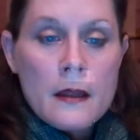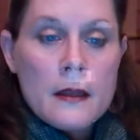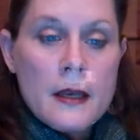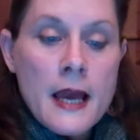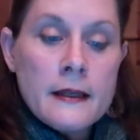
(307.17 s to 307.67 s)

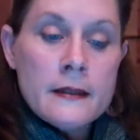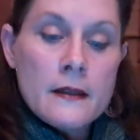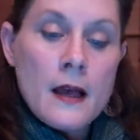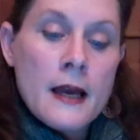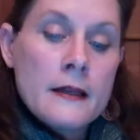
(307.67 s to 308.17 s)
The next
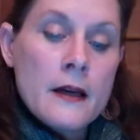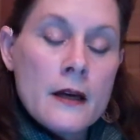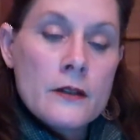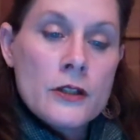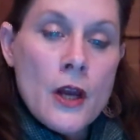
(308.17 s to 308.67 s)
slide
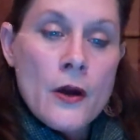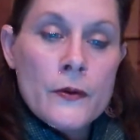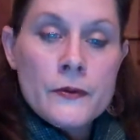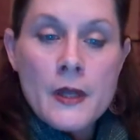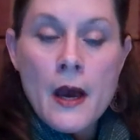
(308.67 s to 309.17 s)

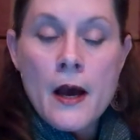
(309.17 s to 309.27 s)
shows